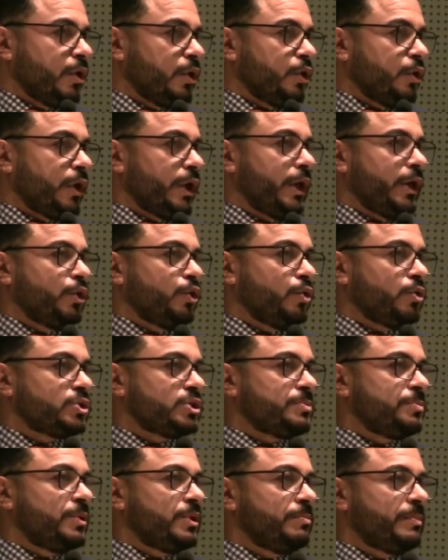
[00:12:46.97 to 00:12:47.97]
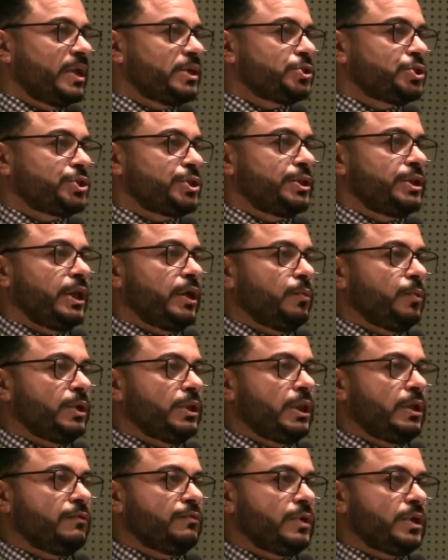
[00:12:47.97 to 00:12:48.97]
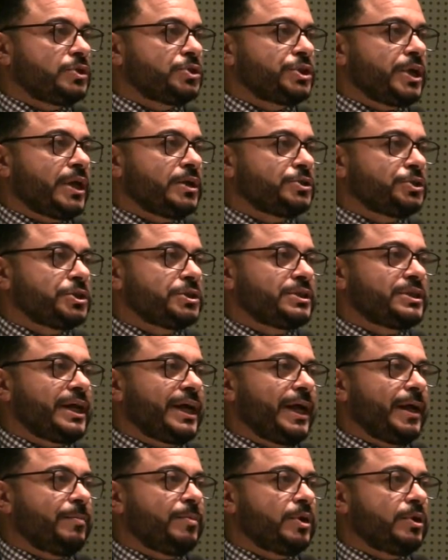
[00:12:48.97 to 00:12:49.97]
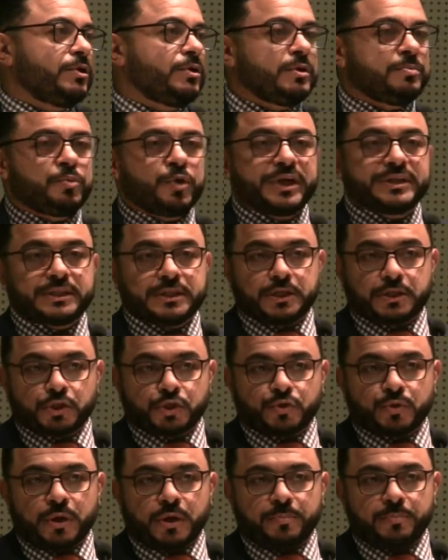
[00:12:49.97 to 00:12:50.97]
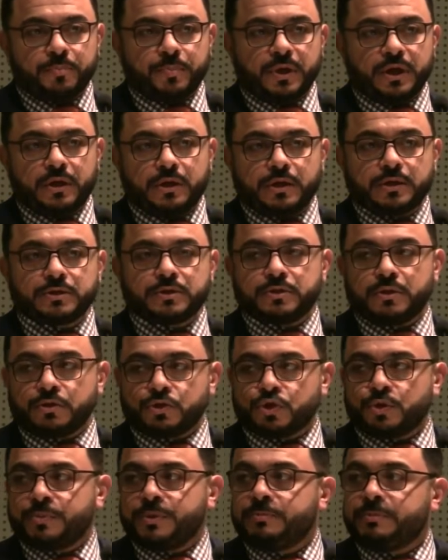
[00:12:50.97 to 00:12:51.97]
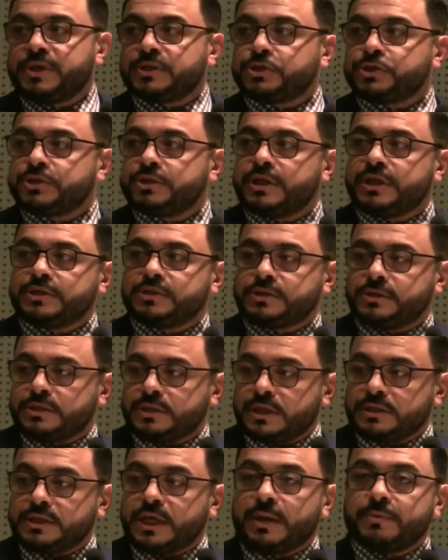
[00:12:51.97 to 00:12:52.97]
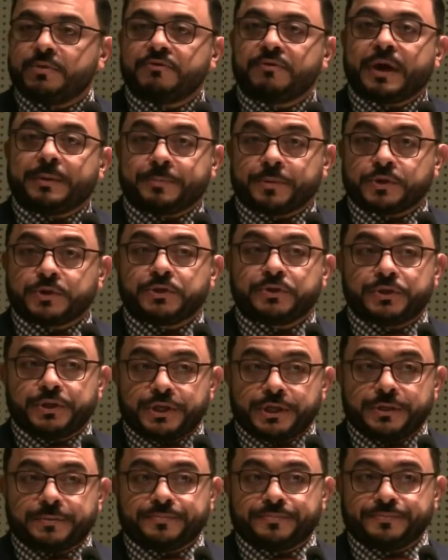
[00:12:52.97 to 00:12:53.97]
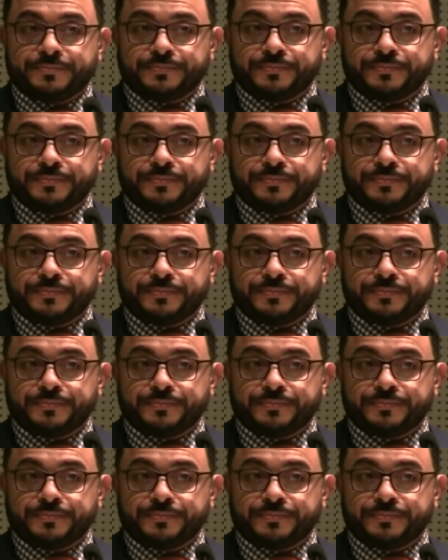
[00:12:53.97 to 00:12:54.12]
You know, and I know it's been mentioned that we live in a challenging time under President Trump, but it's also been mentioned it's a time of opportunity.